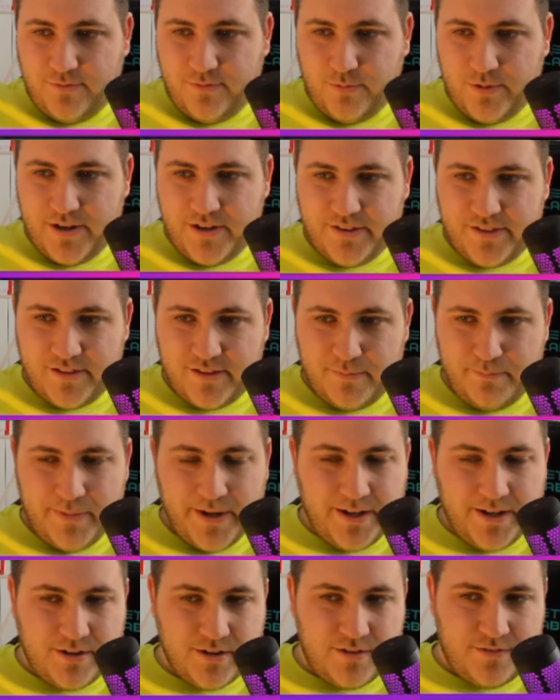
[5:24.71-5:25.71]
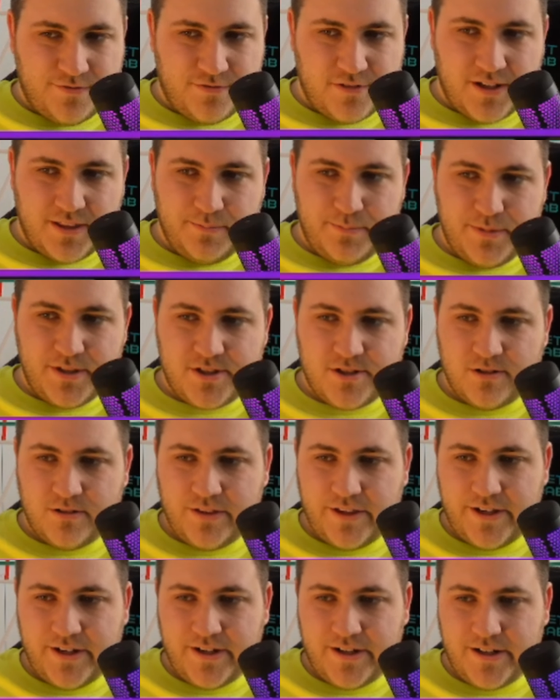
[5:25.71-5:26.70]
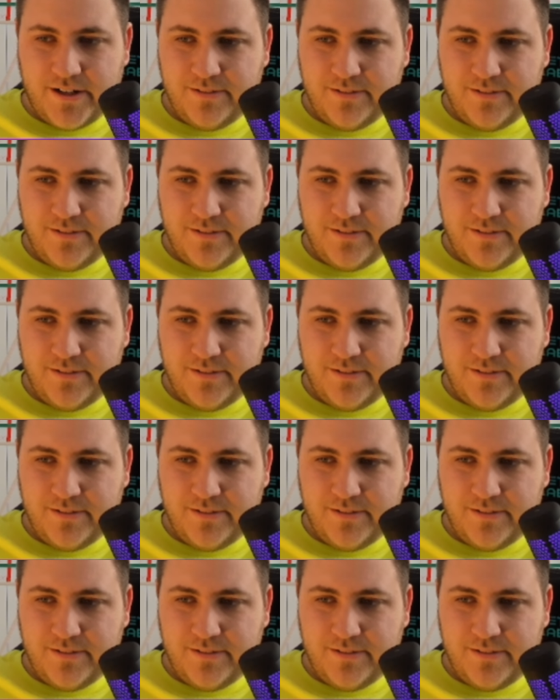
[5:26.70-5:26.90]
with my good friend Mr. Leon.